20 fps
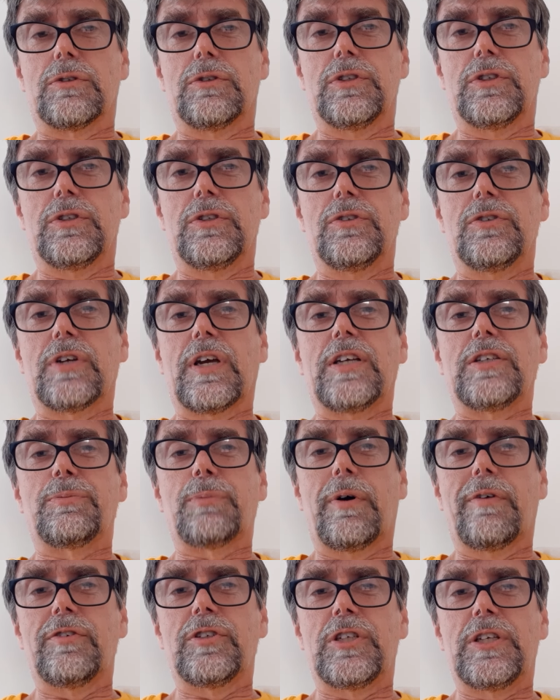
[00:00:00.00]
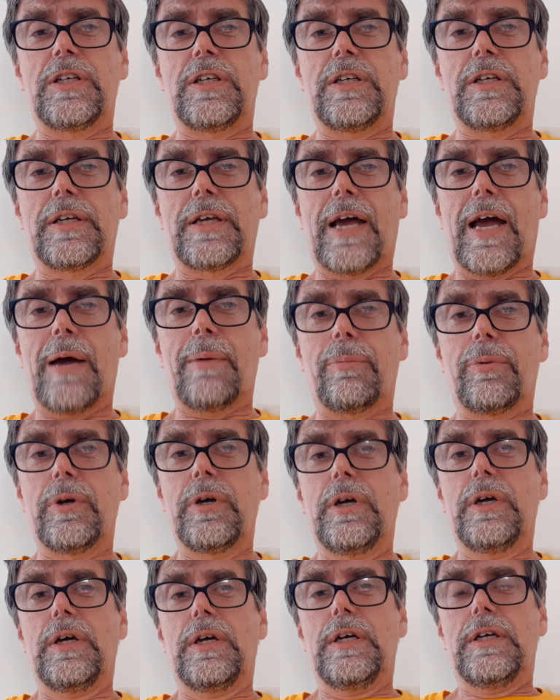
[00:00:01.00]
Christians Against Poverty, CAP,
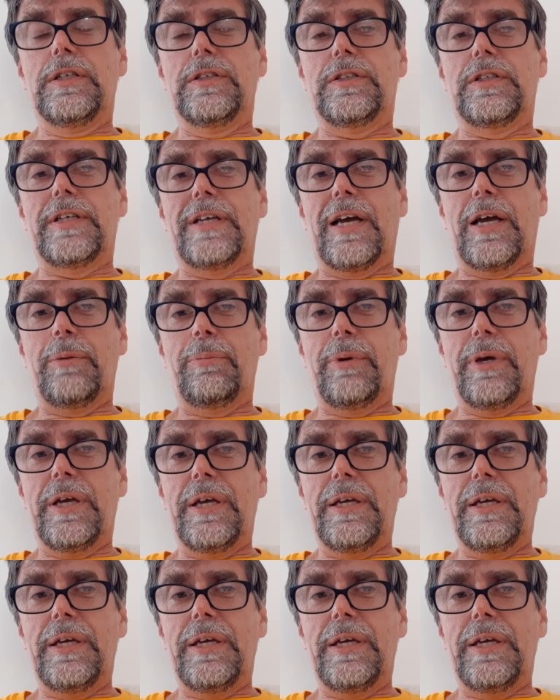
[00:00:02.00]
CAP.